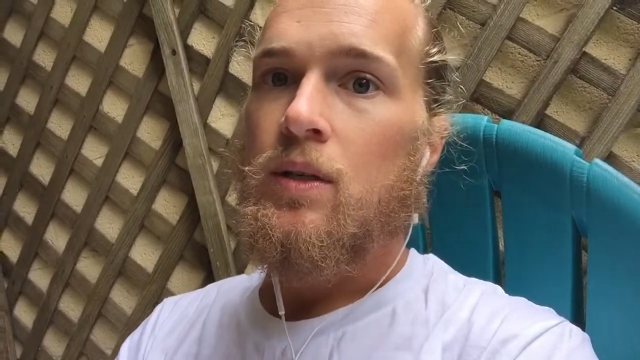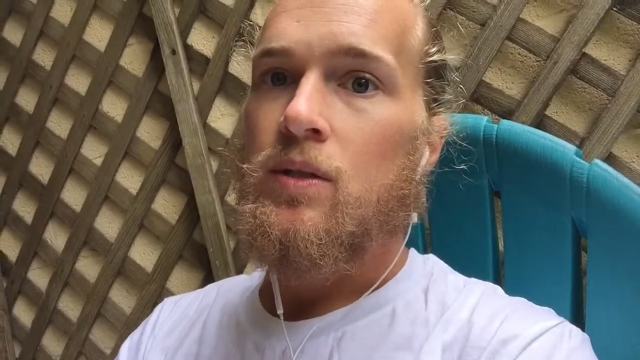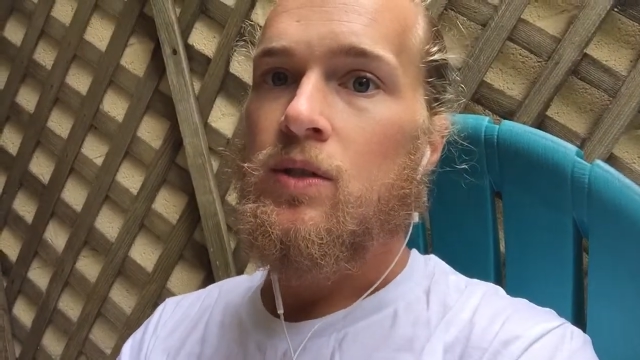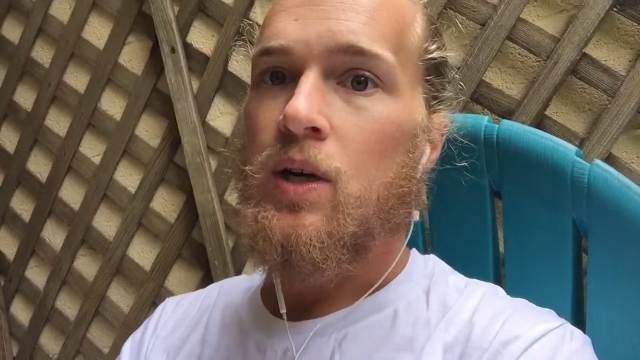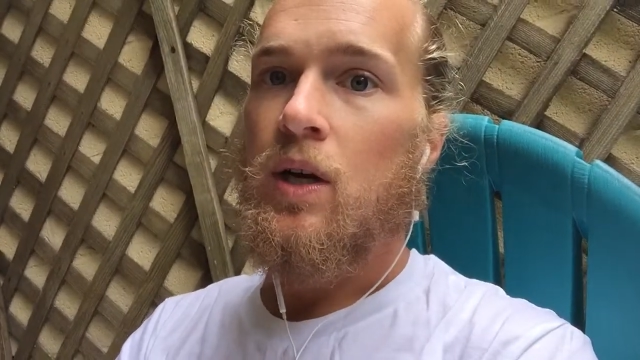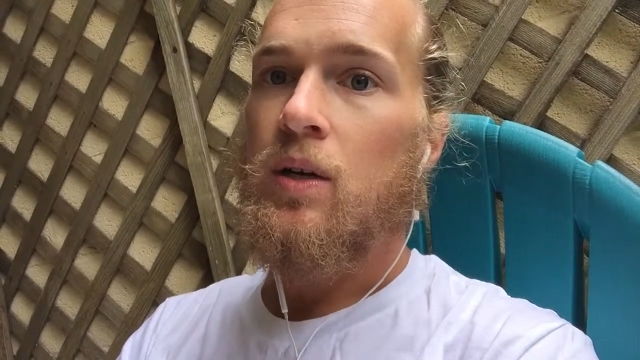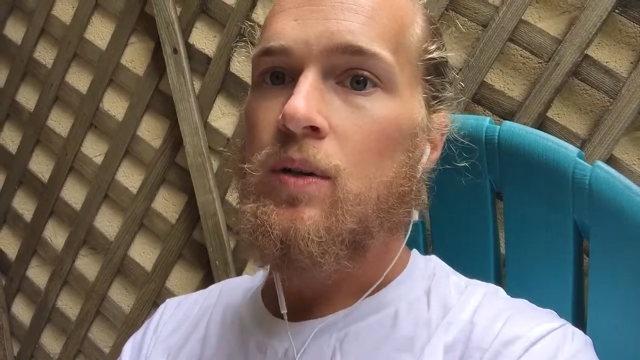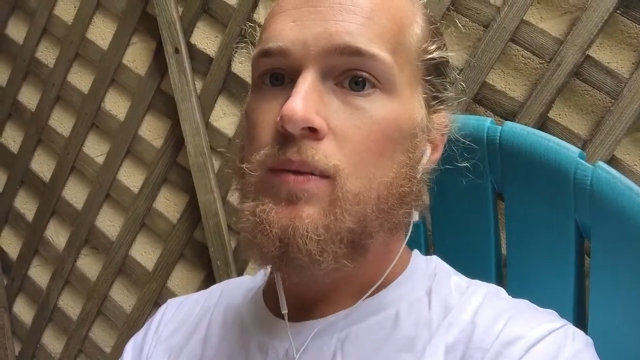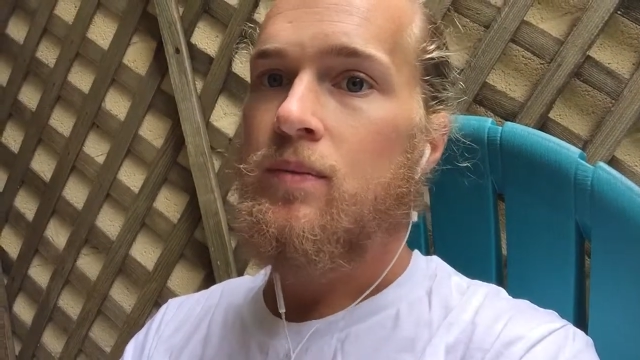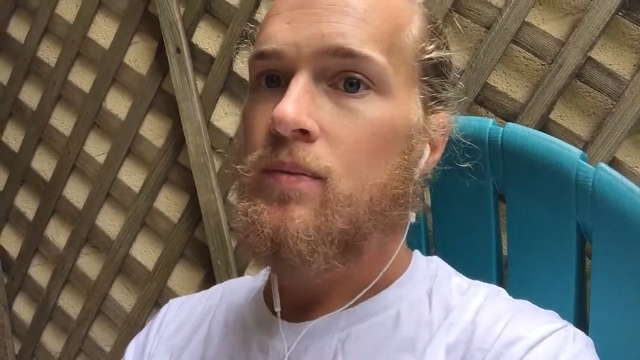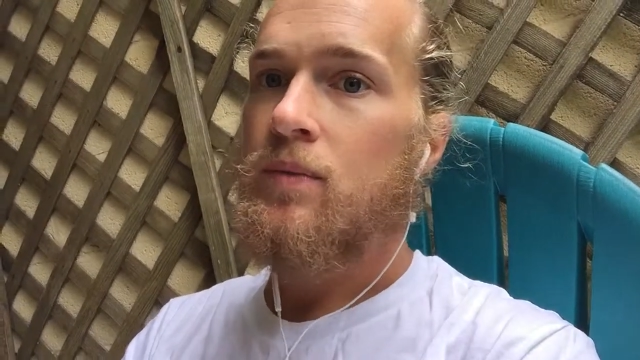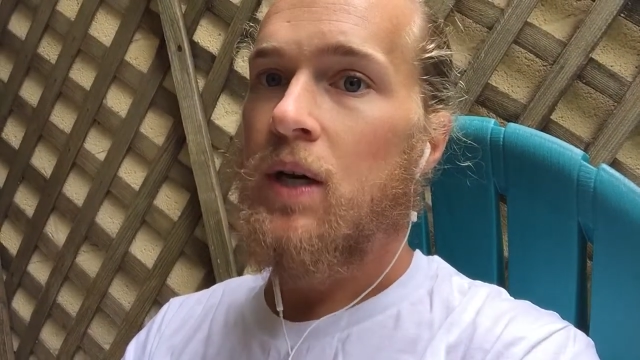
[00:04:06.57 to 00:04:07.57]
So
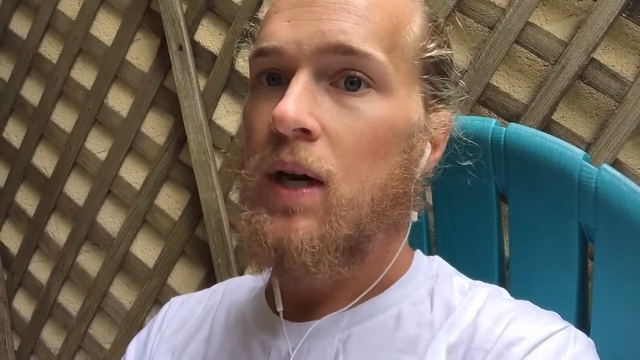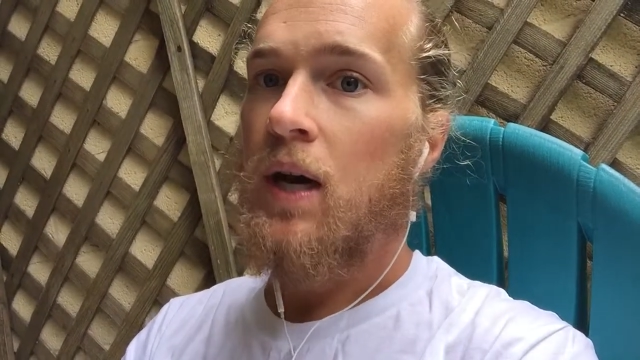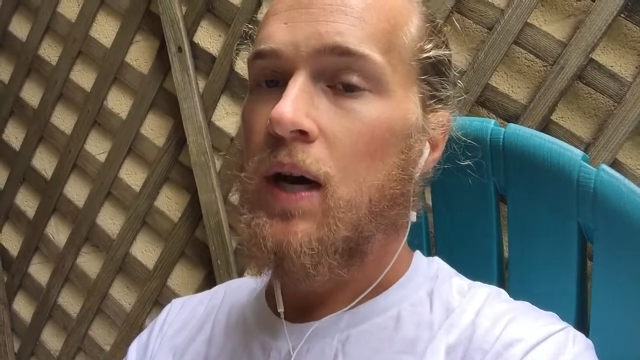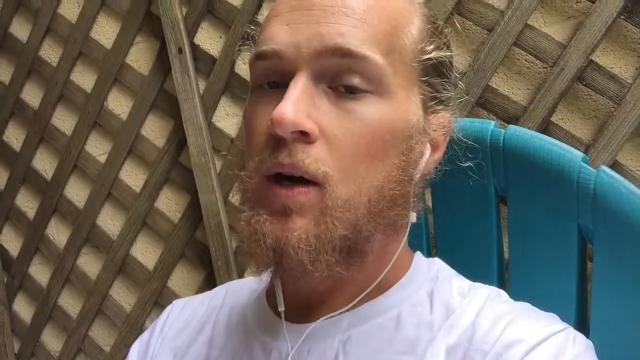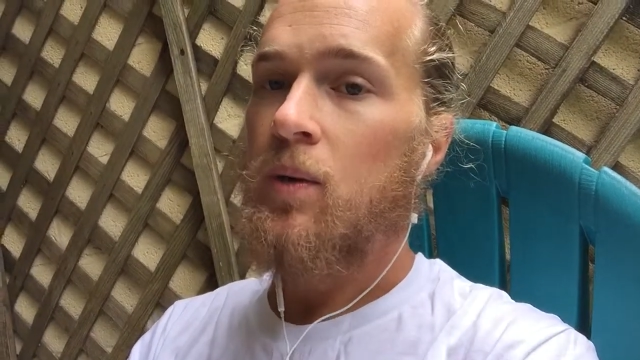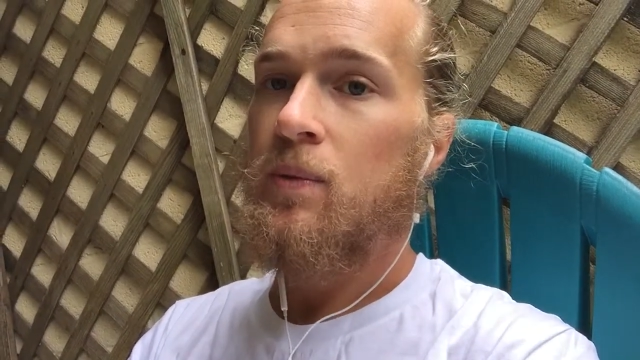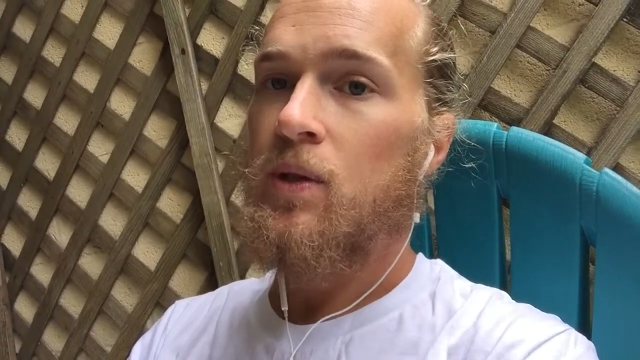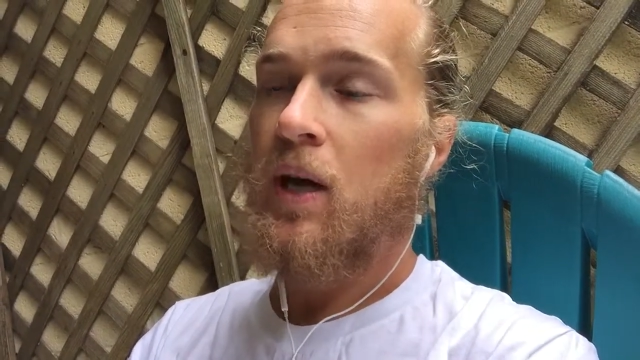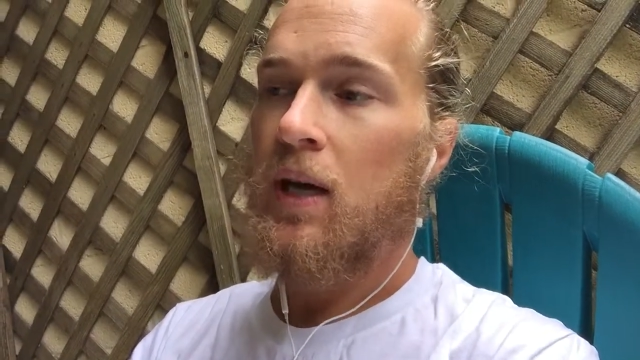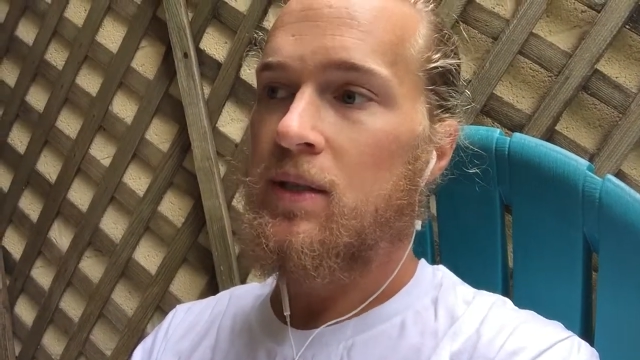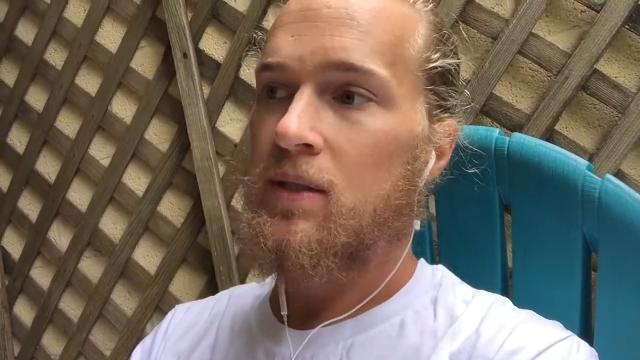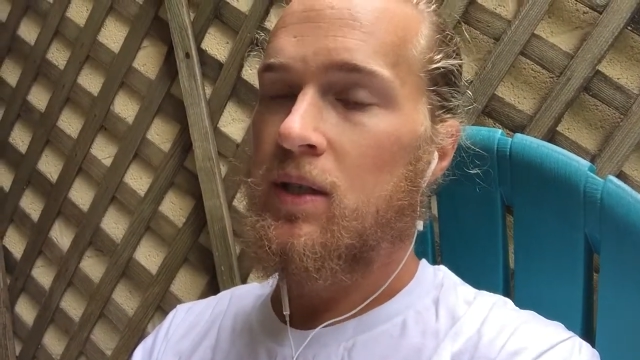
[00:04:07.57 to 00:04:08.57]
I hope you
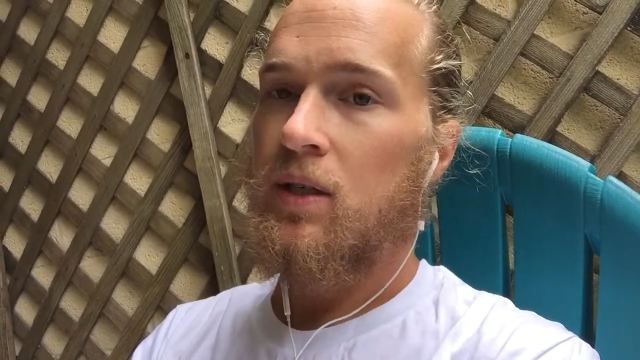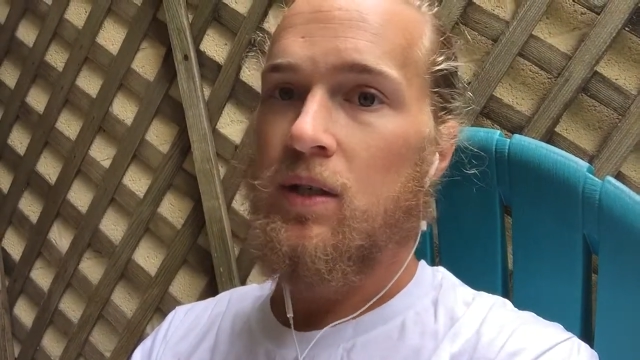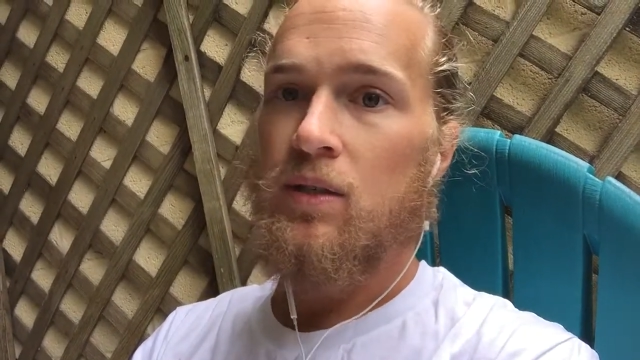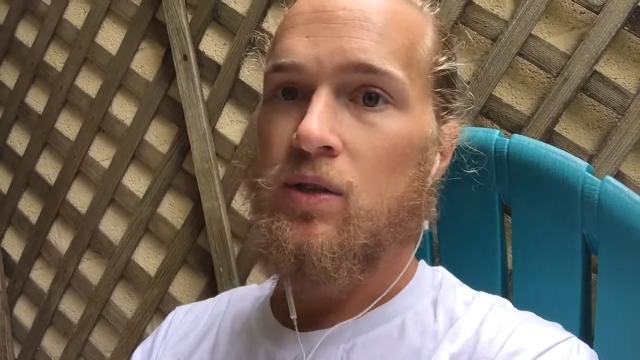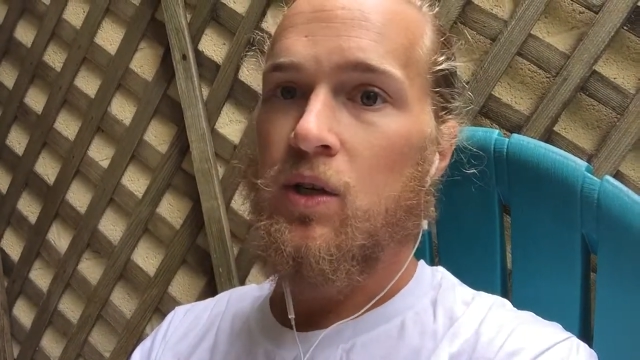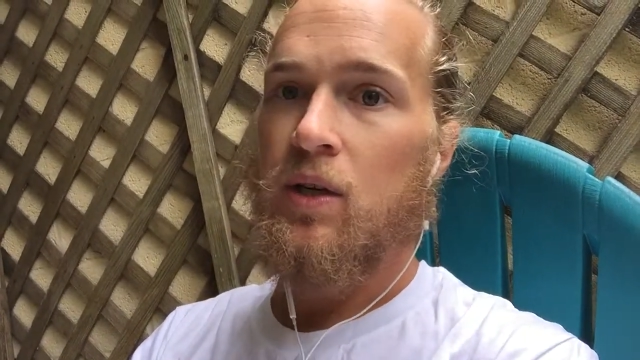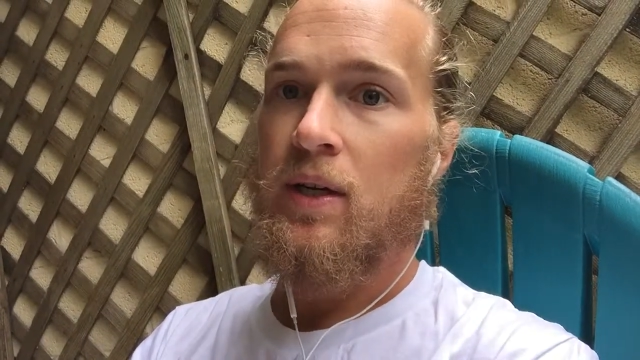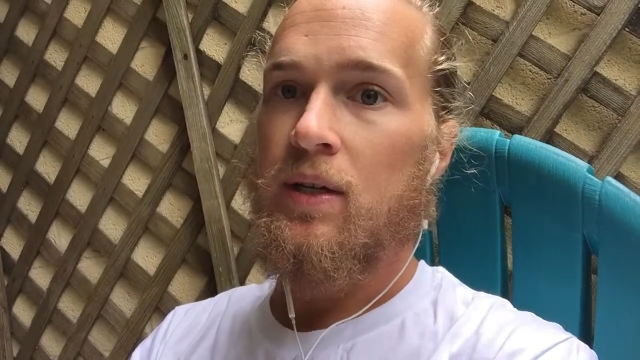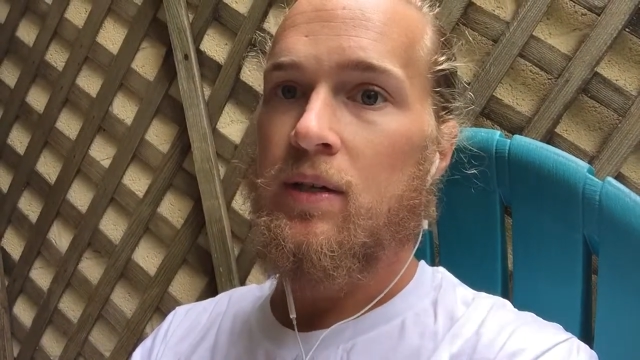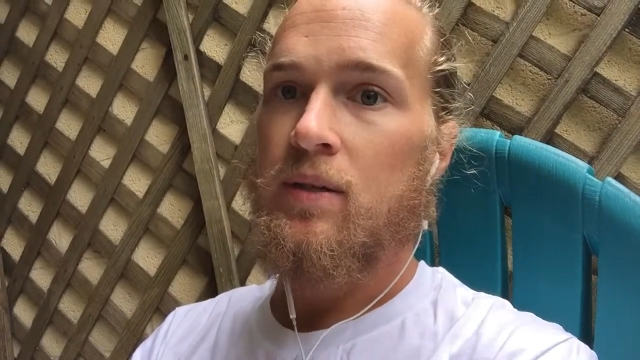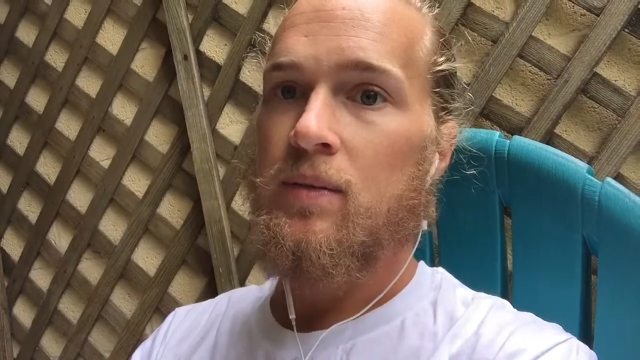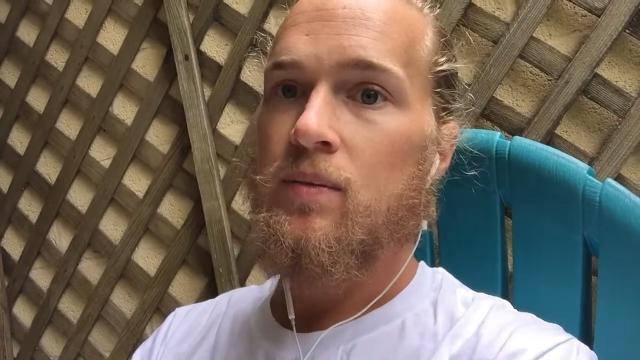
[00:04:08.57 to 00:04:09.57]
guys are
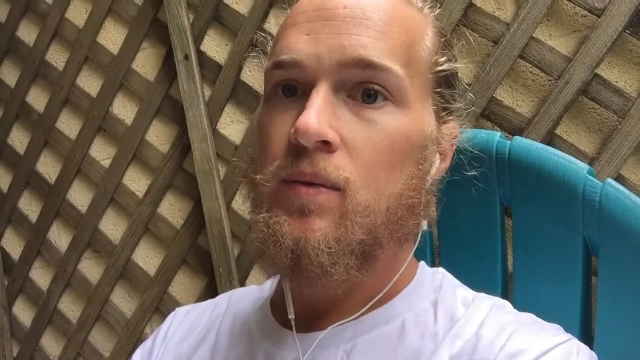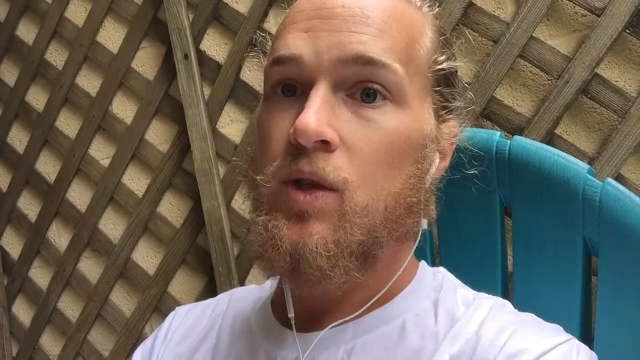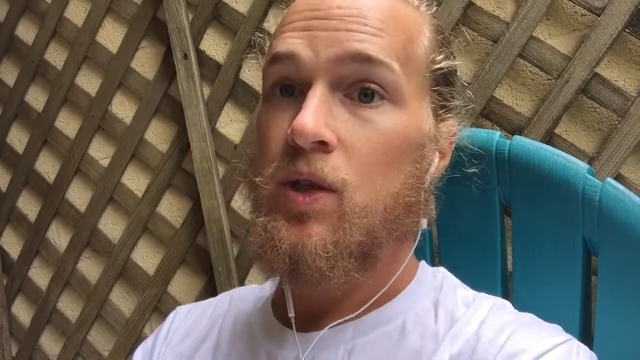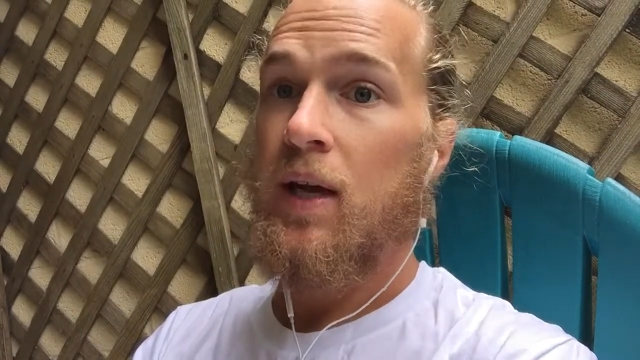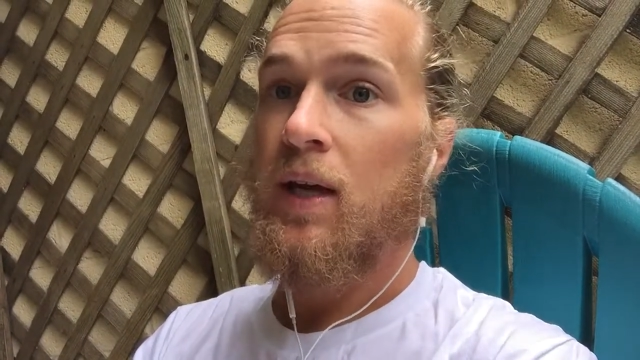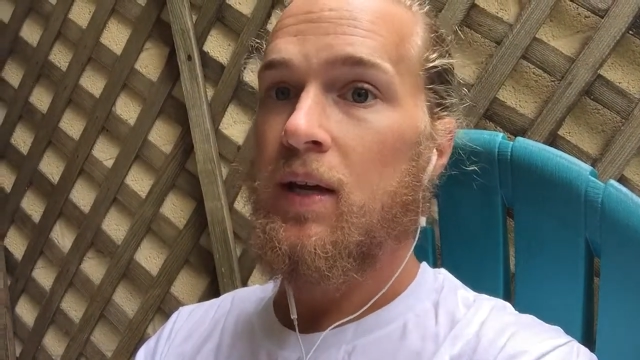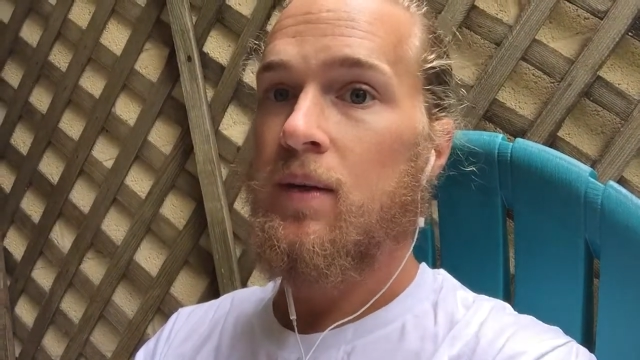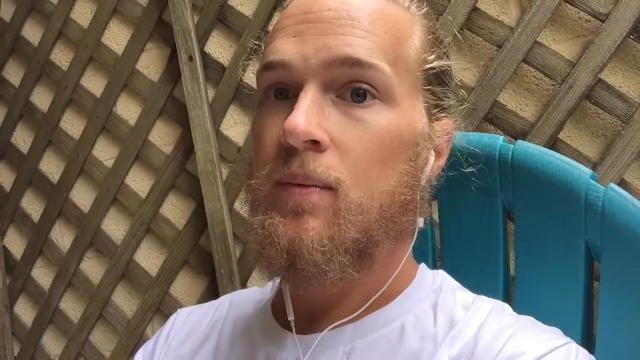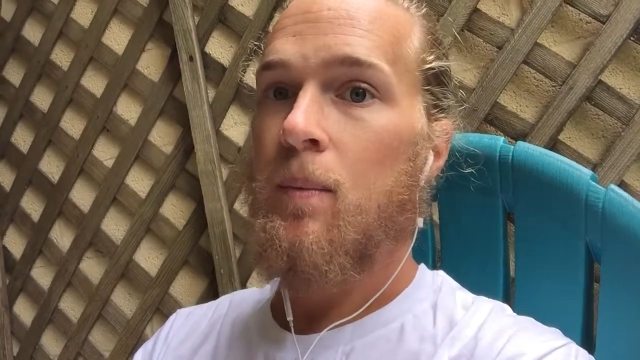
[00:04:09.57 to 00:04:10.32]
enjoying your day.